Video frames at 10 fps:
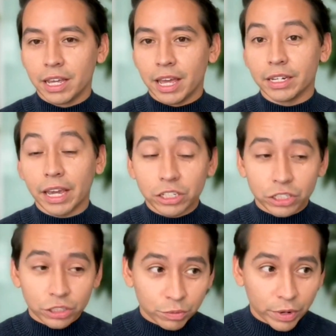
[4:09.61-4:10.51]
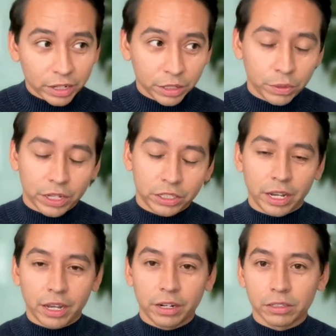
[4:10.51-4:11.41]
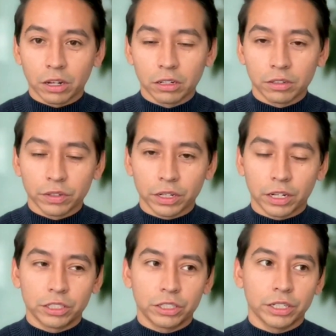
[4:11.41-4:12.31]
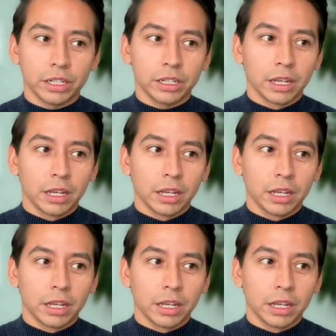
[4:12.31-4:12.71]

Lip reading: engaging directly with educators all over the country,